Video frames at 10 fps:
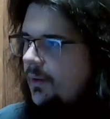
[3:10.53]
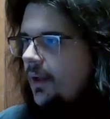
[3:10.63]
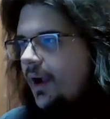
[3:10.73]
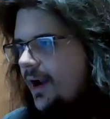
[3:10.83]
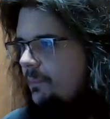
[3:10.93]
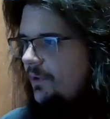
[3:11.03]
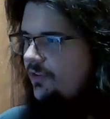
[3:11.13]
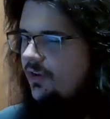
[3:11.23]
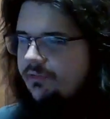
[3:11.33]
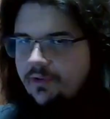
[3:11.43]
I got to pick
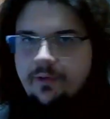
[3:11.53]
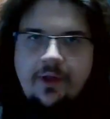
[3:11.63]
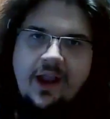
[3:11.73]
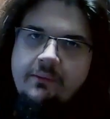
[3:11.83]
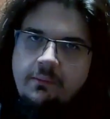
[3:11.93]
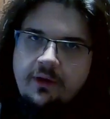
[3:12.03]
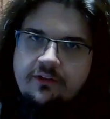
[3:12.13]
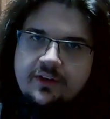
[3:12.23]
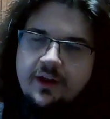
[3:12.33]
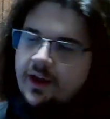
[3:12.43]
Geoff Neal. I can't be
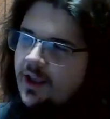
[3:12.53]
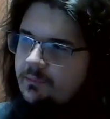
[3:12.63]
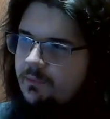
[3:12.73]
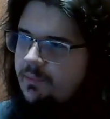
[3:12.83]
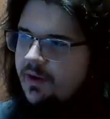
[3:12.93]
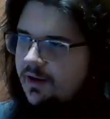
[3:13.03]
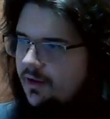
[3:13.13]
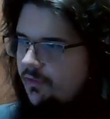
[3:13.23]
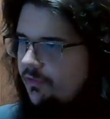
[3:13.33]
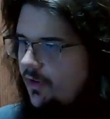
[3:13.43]
picking
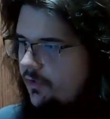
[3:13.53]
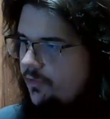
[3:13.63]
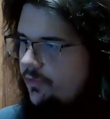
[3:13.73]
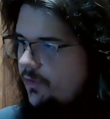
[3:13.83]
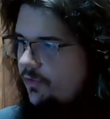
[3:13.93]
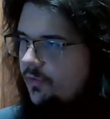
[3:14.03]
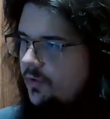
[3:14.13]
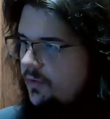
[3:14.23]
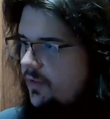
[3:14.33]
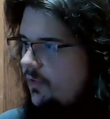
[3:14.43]
against Texas. It's
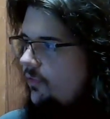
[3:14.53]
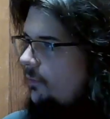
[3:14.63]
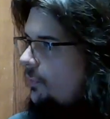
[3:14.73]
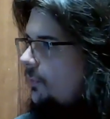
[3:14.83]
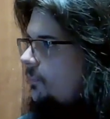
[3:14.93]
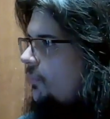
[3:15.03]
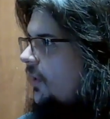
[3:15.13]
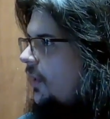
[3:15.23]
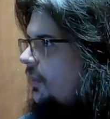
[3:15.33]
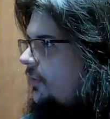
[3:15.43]
literally that simple.
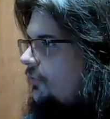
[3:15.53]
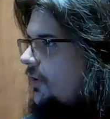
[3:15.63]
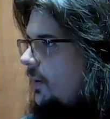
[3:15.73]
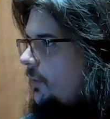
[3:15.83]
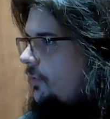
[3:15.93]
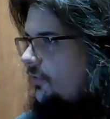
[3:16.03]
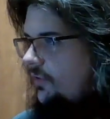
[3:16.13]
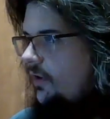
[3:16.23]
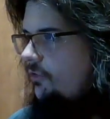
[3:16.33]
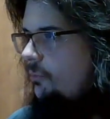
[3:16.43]
Let's look at what these
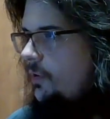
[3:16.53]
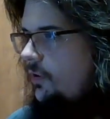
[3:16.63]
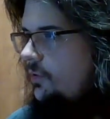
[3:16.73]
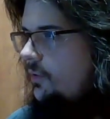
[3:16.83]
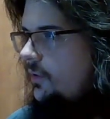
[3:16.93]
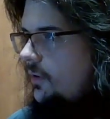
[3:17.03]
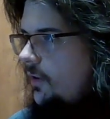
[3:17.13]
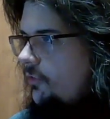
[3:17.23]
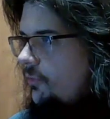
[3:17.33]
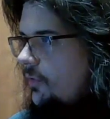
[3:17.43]
guys have been doing here
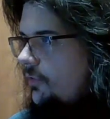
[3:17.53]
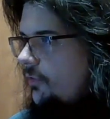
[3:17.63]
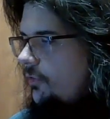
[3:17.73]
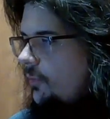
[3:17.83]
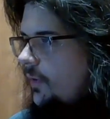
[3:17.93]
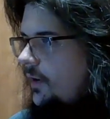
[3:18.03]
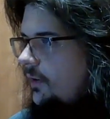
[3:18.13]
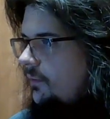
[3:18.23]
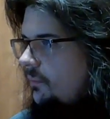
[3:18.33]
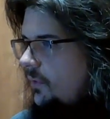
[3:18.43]
as of recent, so we
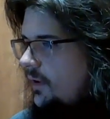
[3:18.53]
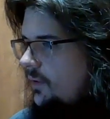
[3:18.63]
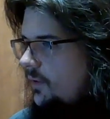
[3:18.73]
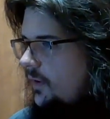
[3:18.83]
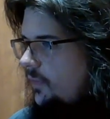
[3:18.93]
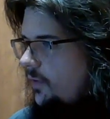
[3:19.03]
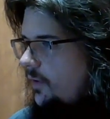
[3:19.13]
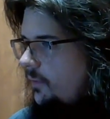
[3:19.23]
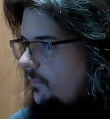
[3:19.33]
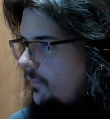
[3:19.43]
can look at
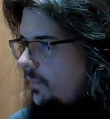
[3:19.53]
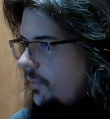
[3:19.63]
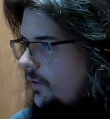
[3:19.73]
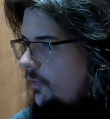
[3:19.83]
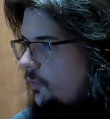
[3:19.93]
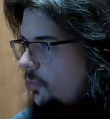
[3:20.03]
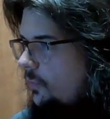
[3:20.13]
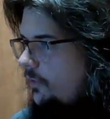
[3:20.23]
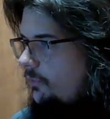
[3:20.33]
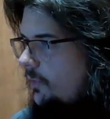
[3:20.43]
their little
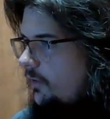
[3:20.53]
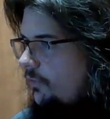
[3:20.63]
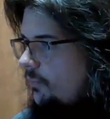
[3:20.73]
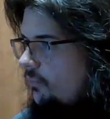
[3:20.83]
resumes.